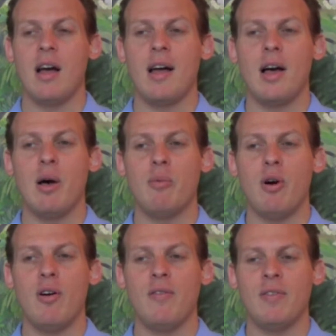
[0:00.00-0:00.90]

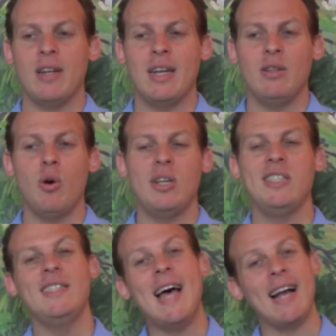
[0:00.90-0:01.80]
and I know
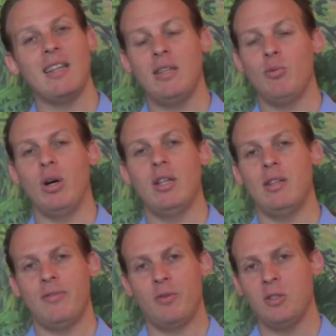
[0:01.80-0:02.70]
exactly
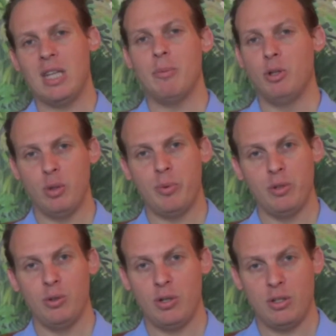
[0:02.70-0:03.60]
what first-time
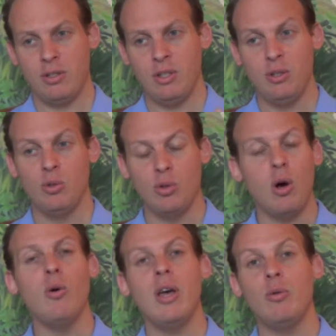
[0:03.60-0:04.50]
entrepreneurs need to
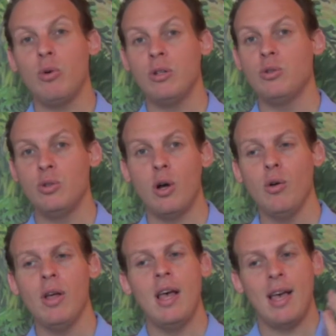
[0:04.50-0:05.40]
know and want to
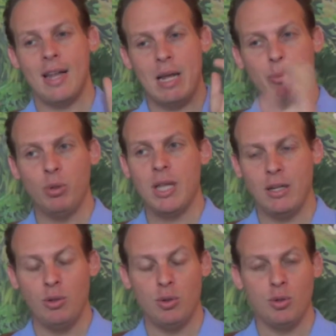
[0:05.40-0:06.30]
know, and I put
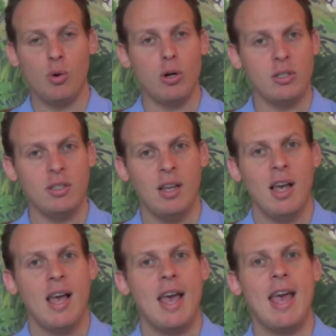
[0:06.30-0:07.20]
that into this course,
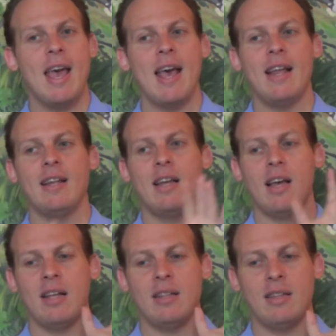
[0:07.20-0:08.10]
and
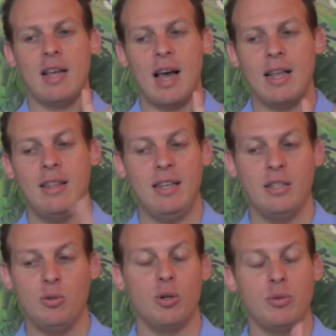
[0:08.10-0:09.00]
I think
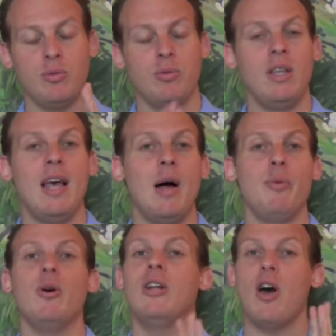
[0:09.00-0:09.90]
this course will really
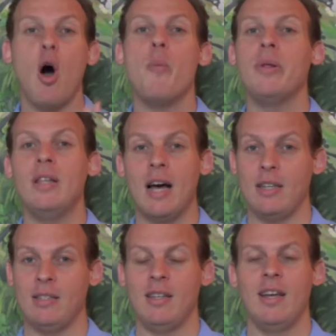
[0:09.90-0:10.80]
help you, and I hope it
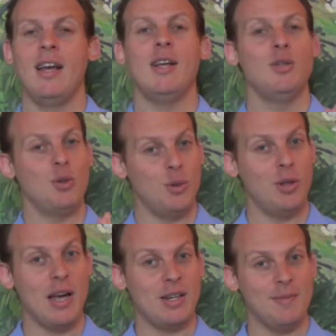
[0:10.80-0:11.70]
does. So
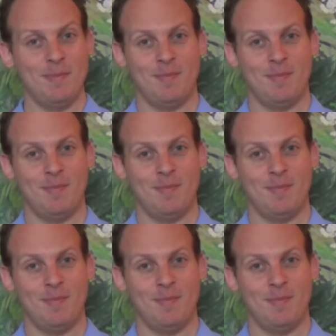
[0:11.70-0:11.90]
good luck.